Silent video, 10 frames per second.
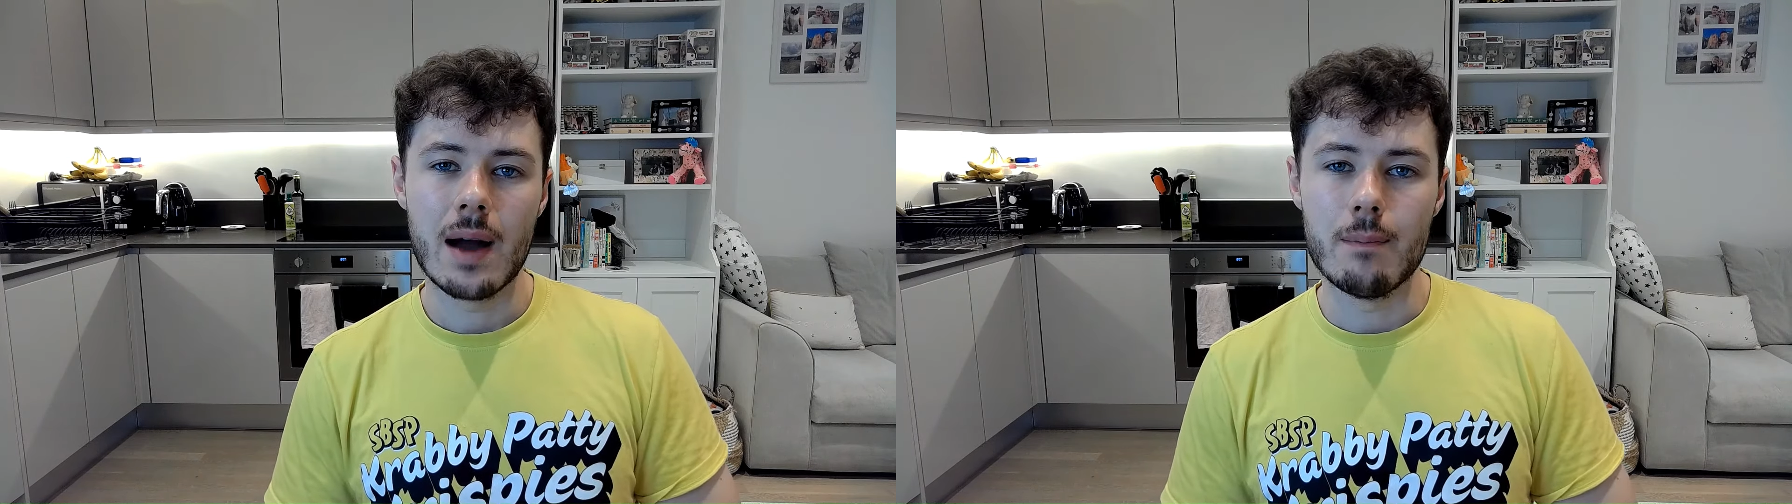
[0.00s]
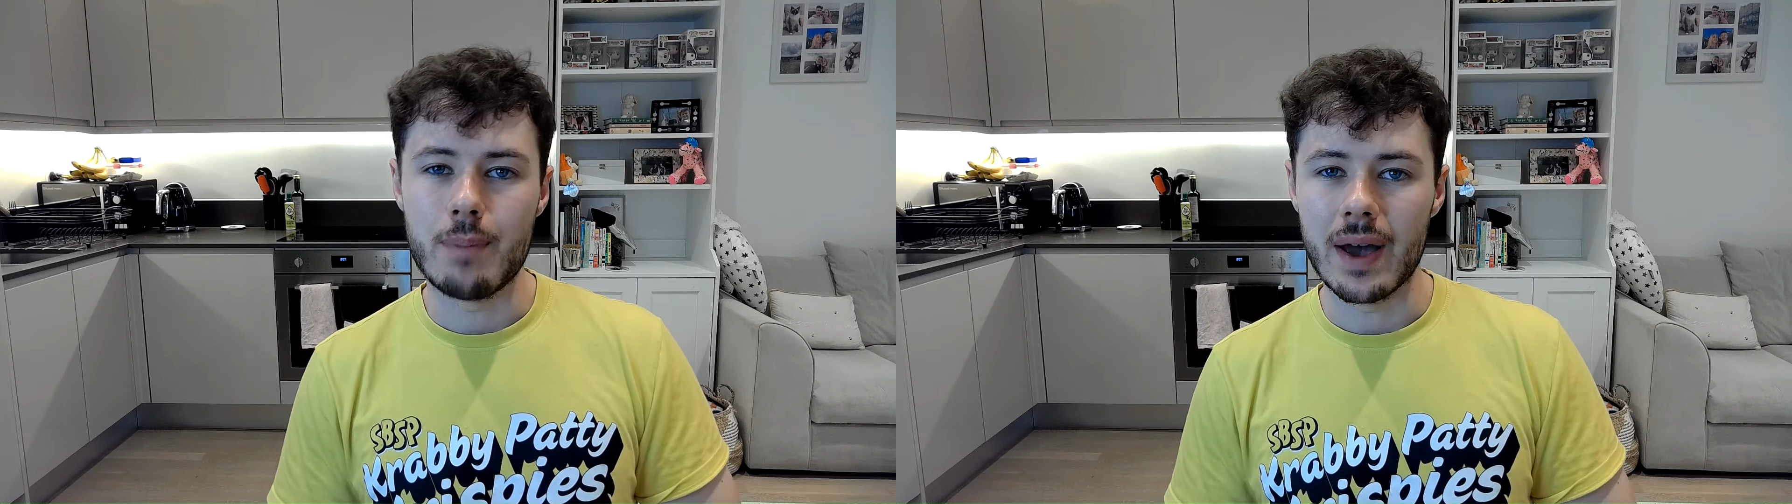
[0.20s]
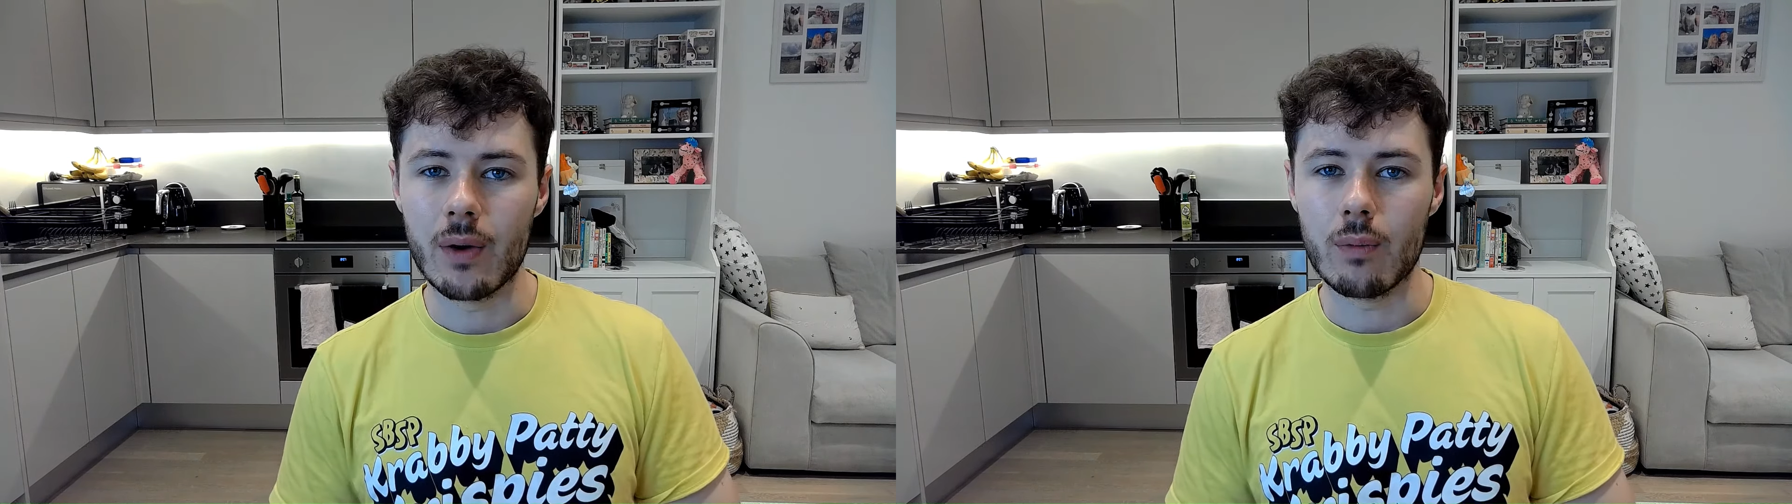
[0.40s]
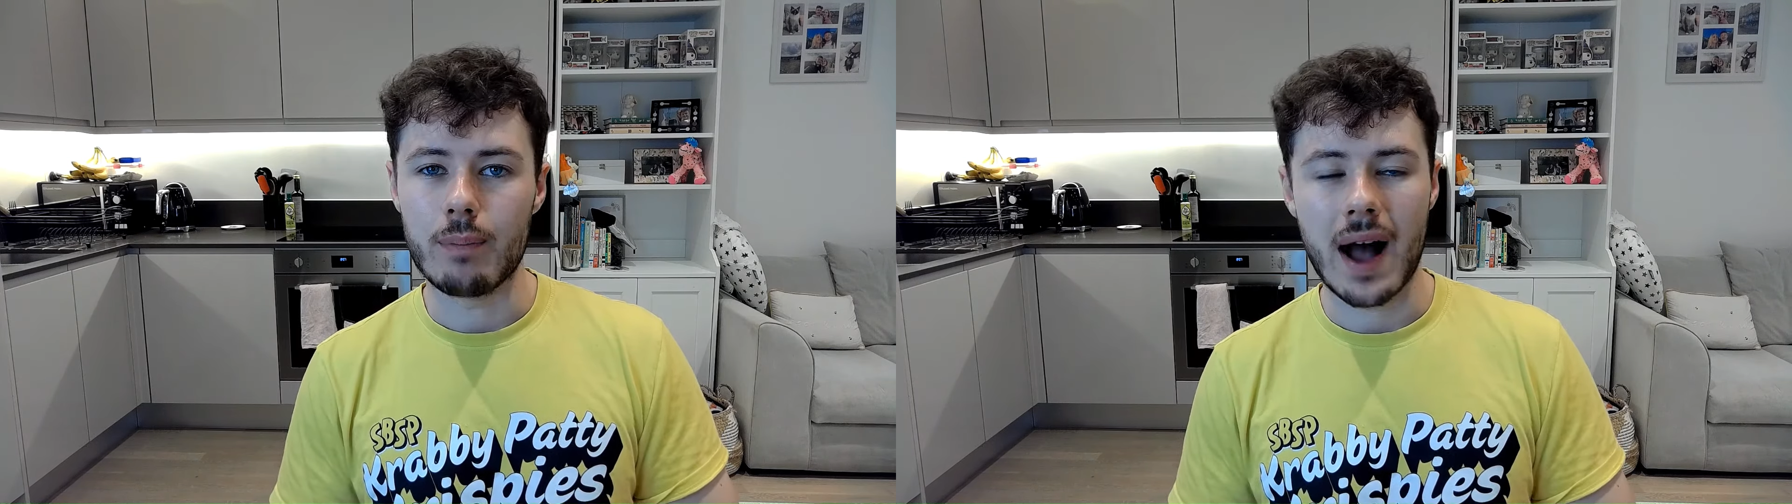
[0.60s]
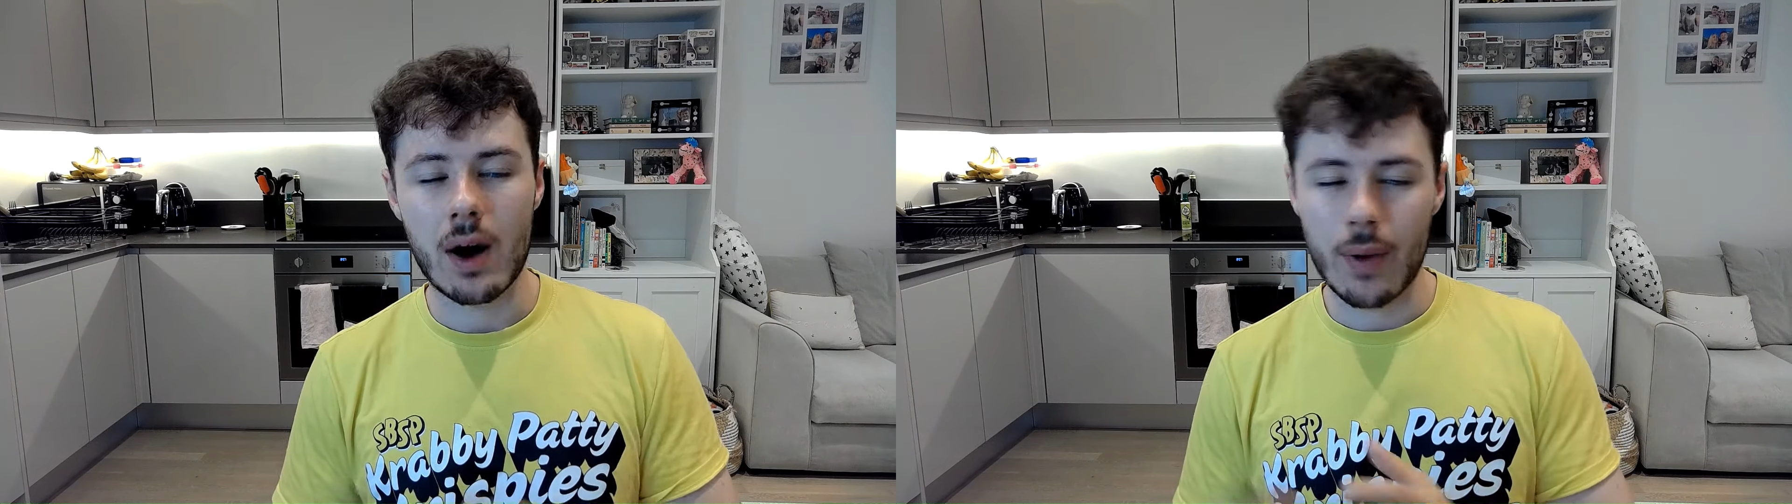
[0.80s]

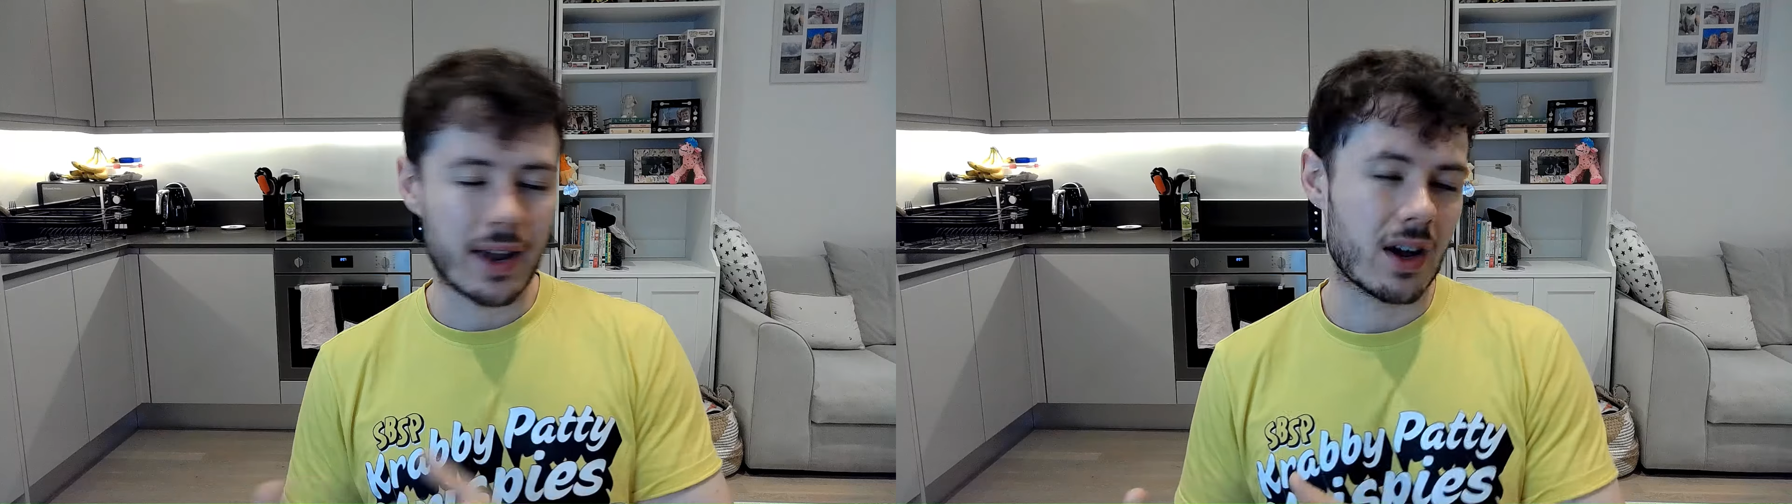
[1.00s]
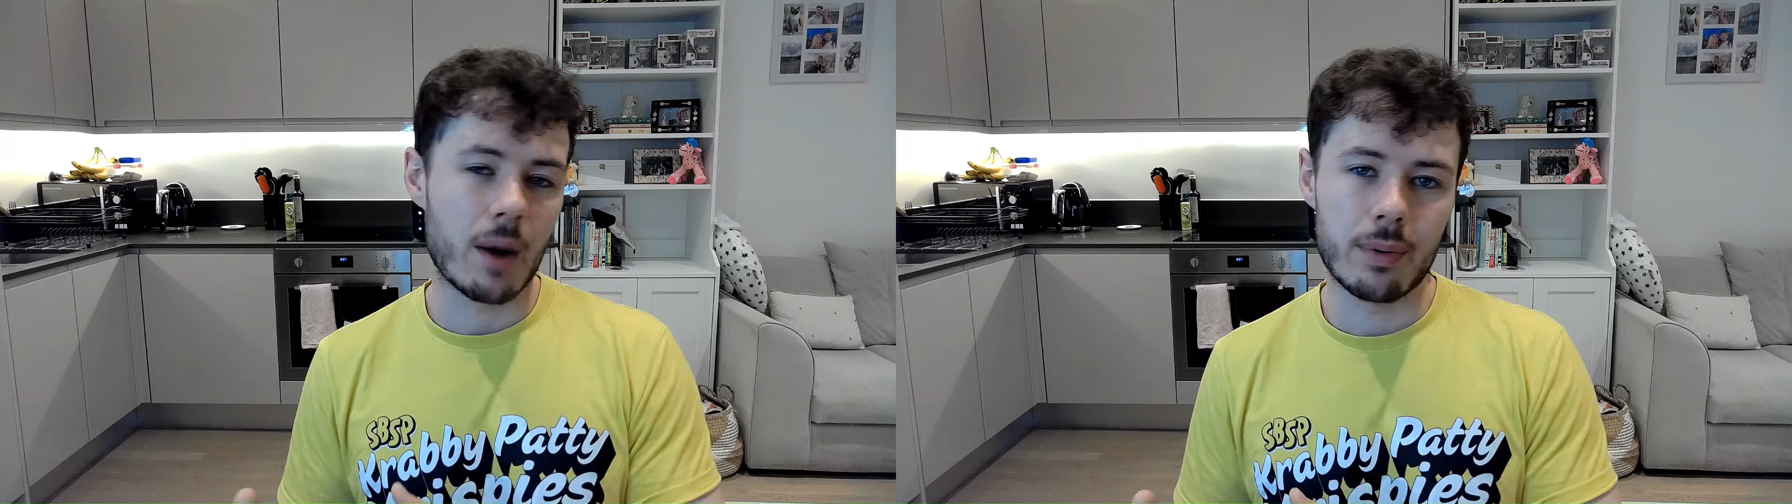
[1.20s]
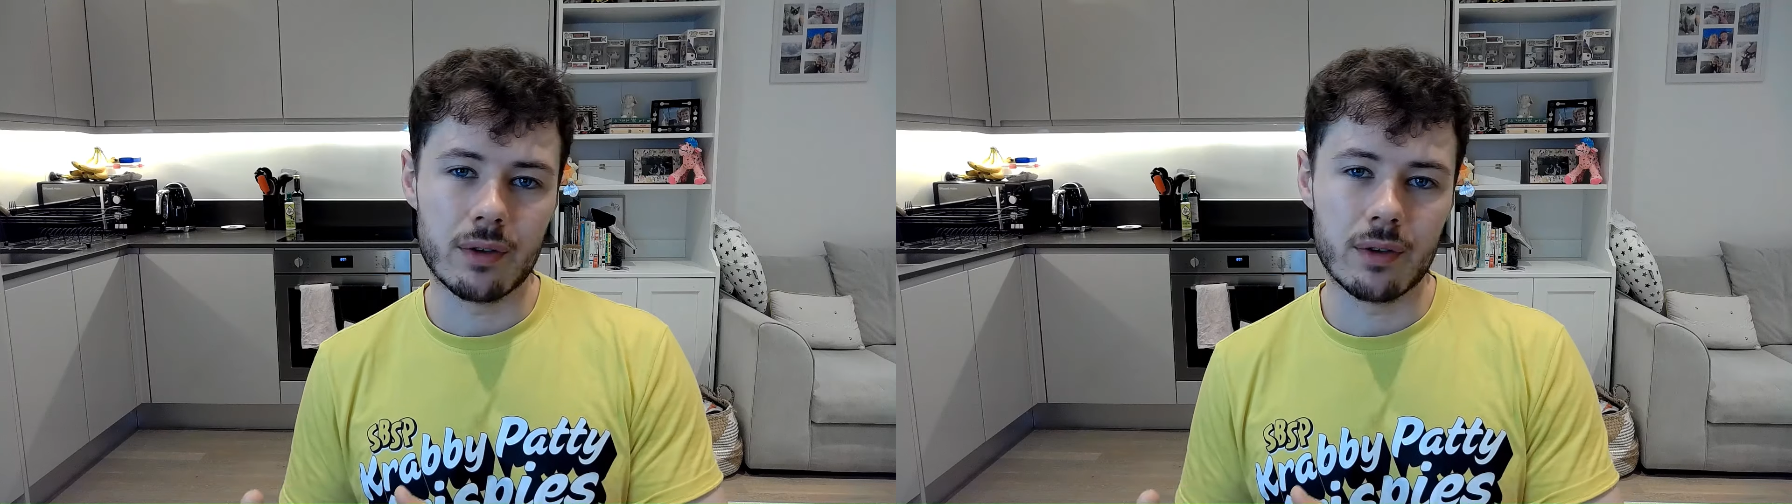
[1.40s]
BILBAO. We had a couple